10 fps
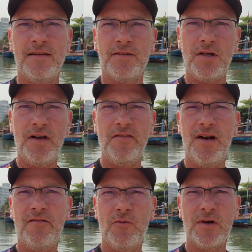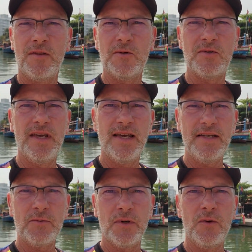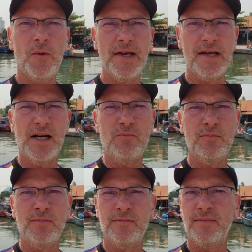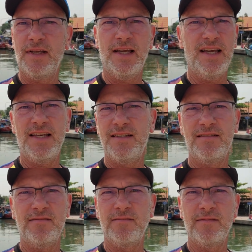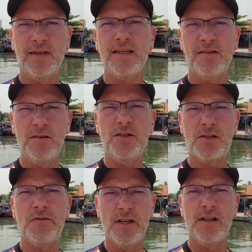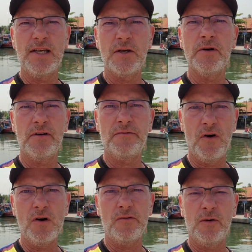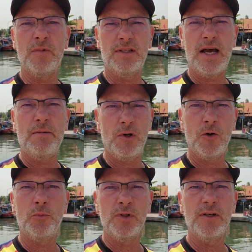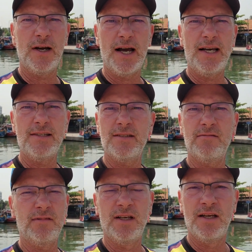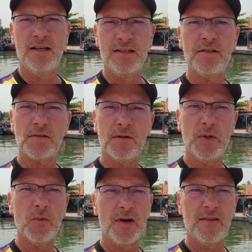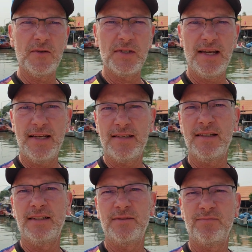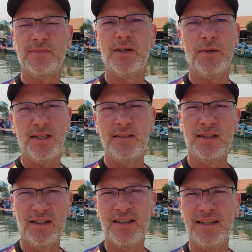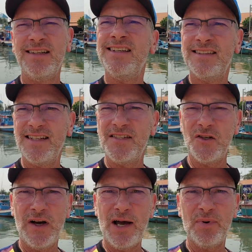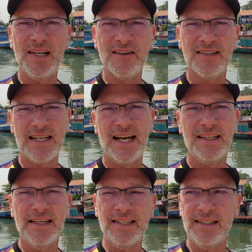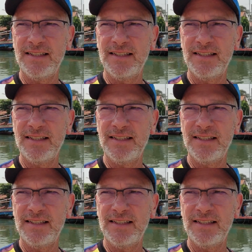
So I'll ever have one of those days where you wake up and like you just feel like you're in a funk from the time you open your eyes, and it's just going to be one of those days. Well, they still happen here in Thailand.